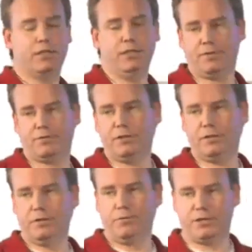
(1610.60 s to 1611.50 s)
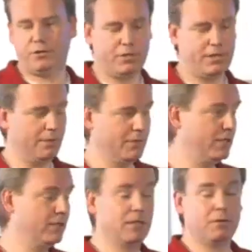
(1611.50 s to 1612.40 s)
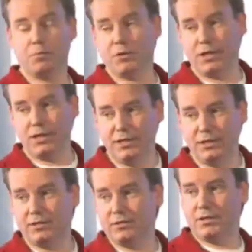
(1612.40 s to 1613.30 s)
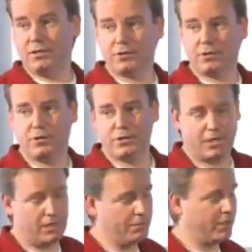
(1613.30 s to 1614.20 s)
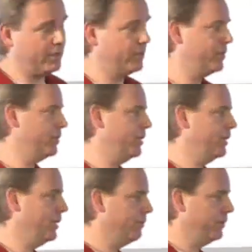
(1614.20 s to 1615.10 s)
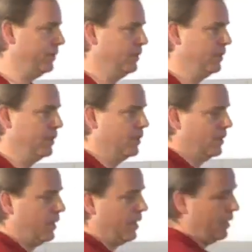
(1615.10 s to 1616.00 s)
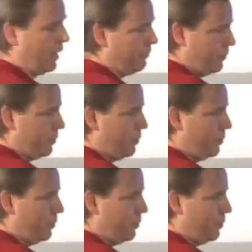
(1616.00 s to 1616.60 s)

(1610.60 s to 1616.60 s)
and you have to invest some time in it. But at least it doesn't cost any bucks that you have to